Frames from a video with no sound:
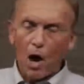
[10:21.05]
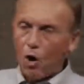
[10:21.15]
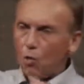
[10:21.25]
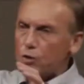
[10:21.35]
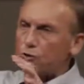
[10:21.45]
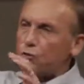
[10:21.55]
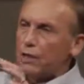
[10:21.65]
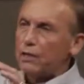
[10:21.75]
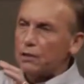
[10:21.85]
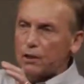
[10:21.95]
Paul was
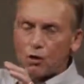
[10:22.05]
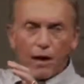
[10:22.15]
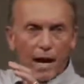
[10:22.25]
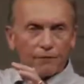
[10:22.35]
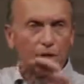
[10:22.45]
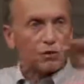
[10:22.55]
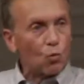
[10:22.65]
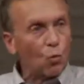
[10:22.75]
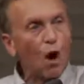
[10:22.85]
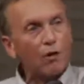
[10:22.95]
uniquely
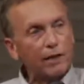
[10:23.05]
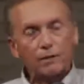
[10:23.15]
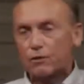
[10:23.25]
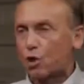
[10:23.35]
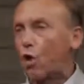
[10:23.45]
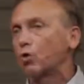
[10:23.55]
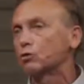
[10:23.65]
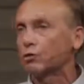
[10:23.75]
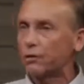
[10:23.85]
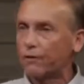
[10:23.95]
crafted to walk into the
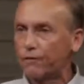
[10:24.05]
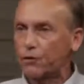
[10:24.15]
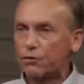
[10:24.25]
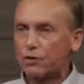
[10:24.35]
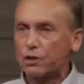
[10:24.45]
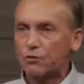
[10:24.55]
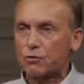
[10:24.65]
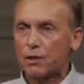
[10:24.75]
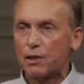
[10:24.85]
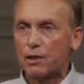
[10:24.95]
culture in the first
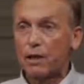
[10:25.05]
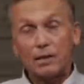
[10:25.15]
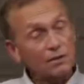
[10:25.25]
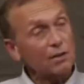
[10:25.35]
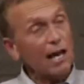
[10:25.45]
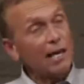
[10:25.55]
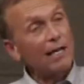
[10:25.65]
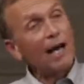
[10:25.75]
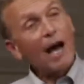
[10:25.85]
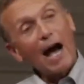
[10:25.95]
century and
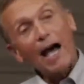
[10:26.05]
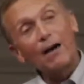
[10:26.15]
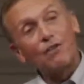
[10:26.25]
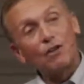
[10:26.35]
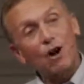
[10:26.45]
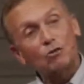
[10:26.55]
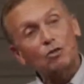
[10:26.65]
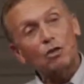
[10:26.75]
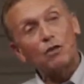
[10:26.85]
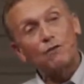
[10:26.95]
say, I have an
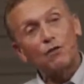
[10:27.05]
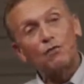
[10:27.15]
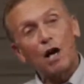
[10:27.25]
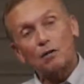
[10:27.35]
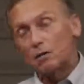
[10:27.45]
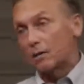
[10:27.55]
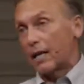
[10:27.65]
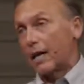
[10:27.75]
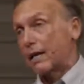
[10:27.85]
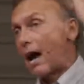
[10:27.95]
alternative you've not
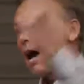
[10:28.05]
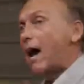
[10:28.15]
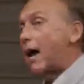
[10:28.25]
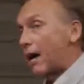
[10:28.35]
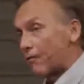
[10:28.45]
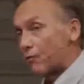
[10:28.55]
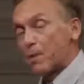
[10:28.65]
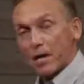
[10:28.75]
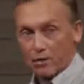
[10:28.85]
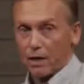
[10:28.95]
looked at. I have
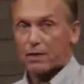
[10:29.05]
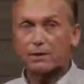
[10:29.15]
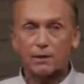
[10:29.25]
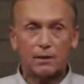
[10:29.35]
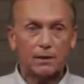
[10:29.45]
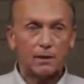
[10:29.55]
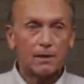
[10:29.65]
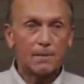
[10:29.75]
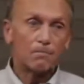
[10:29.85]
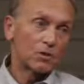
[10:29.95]
a better idea.
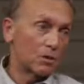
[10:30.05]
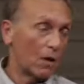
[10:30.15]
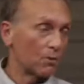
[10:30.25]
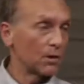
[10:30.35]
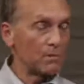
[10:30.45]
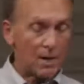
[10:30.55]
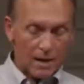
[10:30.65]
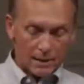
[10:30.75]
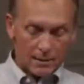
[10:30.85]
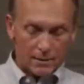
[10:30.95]
It's not really
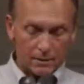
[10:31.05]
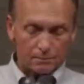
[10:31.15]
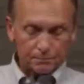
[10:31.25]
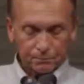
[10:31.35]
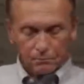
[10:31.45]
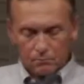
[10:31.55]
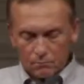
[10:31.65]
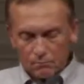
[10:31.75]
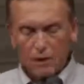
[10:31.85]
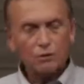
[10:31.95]
my idea.
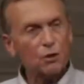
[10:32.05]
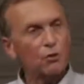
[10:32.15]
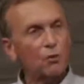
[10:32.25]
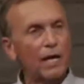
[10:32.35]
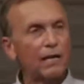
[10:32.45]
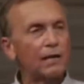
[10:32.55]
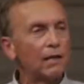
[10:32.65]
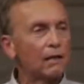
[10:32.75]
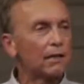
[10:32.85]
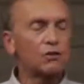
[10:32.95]
So you
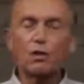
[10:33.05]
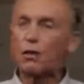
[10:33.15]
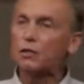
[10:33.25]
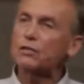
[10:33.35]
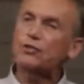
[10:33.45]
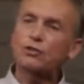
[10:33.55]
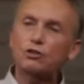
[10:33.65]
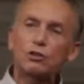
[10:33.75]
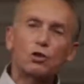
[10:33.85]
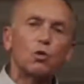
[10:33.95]
ready? Let's
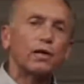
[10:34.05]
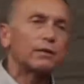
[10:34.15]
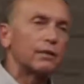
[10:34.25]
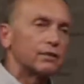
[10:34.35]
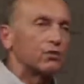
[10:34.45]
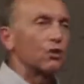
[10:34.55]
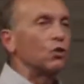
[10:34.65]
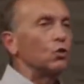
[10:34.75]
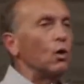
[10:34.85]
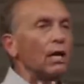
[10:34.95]
just look quickly at
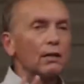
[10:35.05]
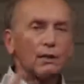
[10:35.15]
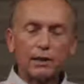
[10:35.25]
two